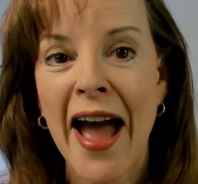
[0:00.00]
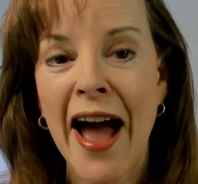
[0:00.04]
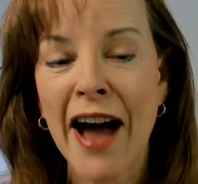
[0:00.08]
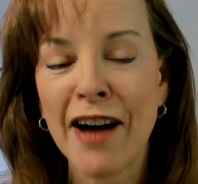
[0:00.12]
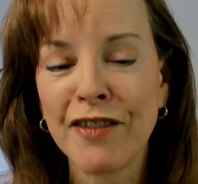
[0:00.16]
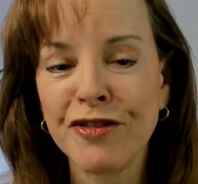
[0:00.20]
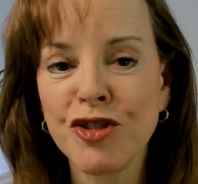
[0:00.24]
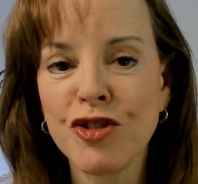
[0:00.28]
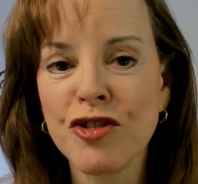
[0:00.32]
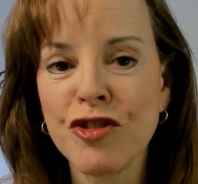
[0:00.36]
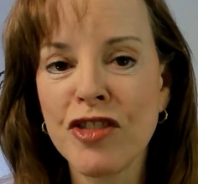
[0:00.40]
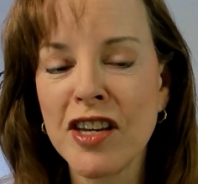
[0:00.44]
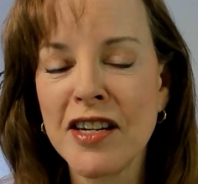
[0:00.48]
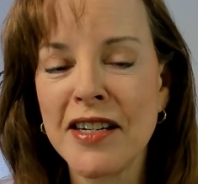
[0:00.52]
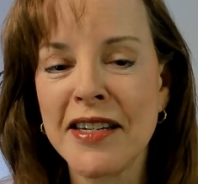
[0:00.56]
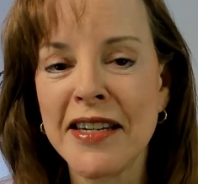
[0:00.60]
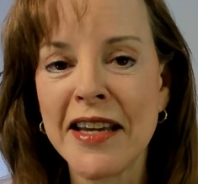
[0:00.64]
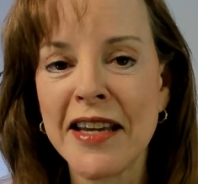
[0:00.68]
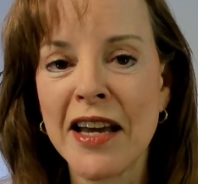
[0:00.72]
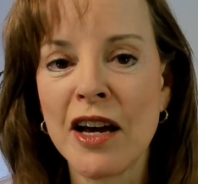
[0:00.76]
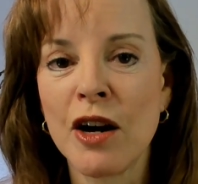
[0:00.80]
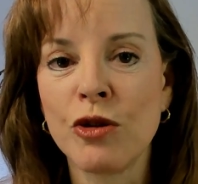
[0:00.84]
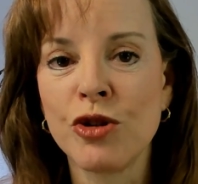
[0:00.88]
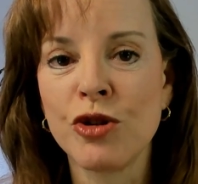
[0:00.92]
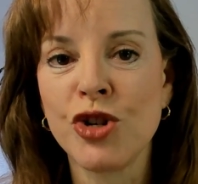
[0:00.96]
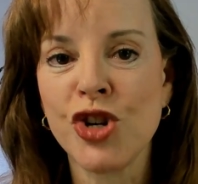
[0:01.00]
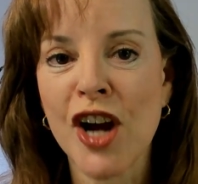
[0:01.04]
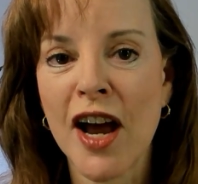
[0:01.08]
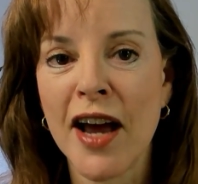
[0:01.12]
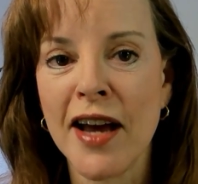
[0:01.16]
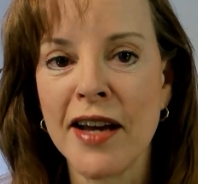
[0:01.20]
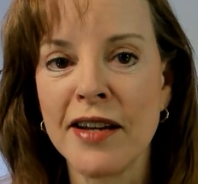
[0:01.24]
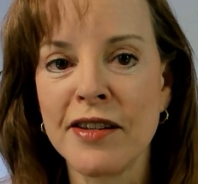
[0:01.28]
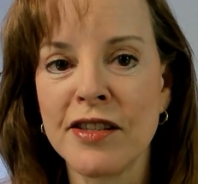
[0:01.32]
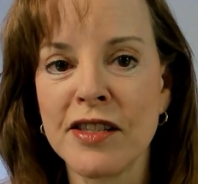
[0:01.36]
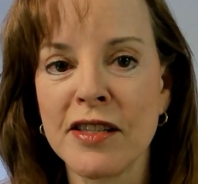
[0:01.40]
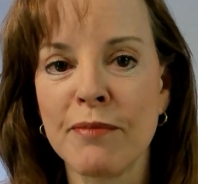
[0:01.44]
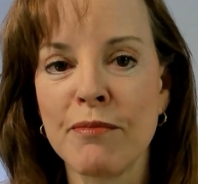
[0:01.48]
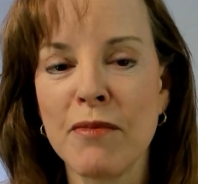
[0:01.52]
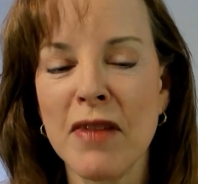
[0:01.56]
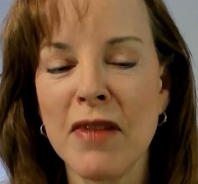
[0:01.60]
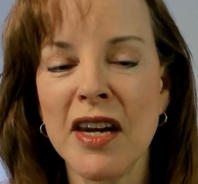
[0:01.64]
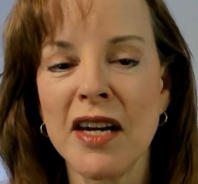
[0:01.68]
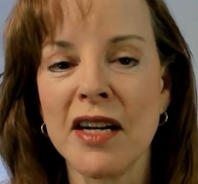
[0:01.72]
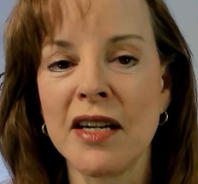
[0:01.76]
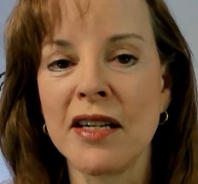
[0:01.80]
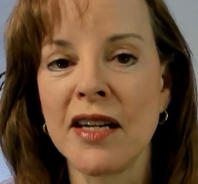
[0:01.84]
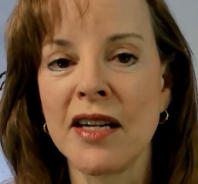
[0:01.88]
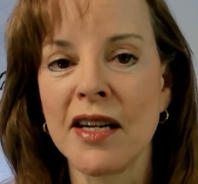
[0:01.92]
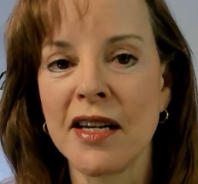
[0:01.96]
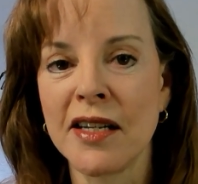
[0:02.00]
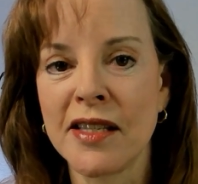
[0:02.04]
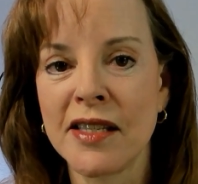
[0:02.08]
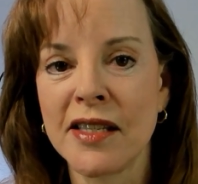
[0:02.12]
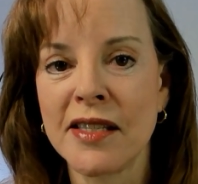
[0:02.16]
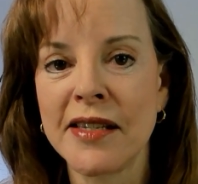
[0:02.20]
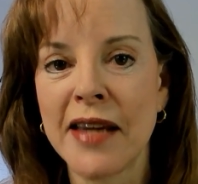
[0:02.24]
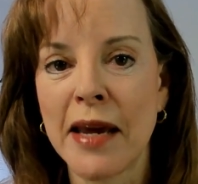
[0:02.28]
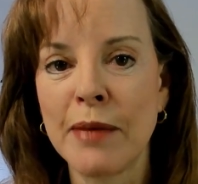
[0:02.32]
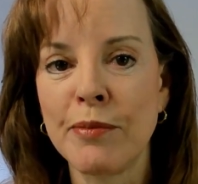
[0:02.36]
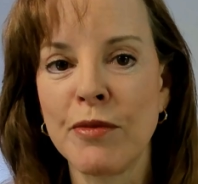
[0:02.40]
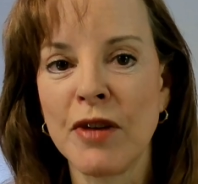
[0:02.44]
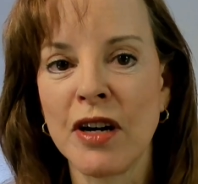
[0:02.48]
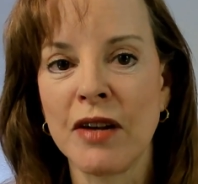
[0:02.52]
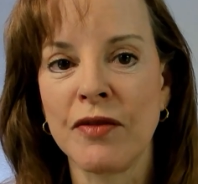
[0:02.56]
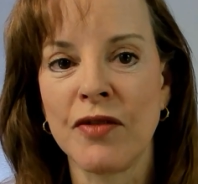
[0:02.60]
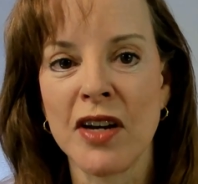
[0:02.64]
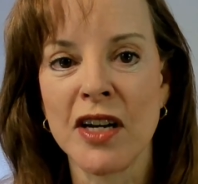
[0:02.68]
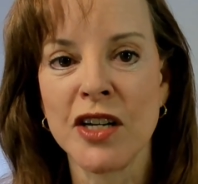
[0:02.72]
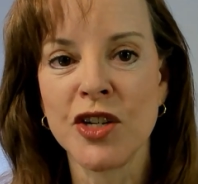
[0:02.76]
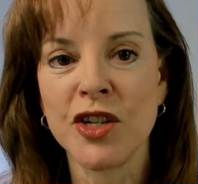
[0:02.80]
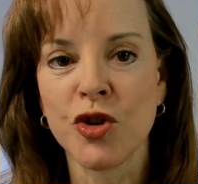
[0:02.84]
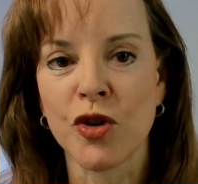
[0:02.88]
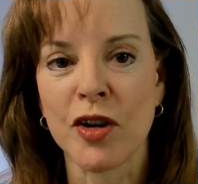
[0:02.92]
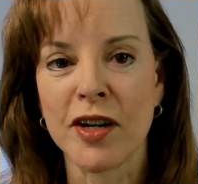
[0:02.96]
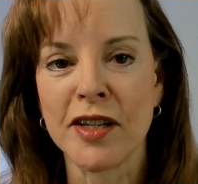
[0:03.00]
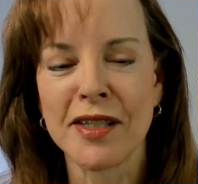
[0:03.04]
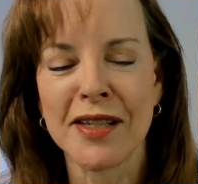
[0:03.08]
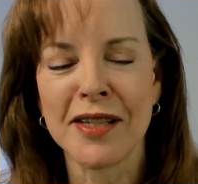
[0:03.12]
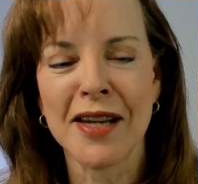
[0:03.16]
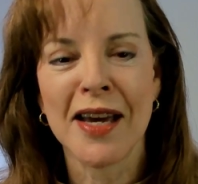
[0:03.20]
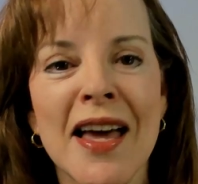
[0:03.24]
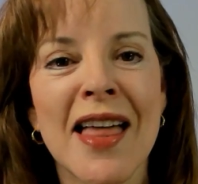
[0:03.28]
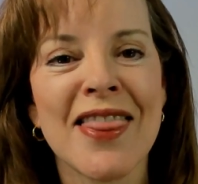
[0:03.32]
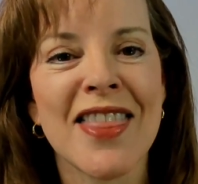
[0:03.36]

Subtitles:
After the DOJ submitted its statement of interest,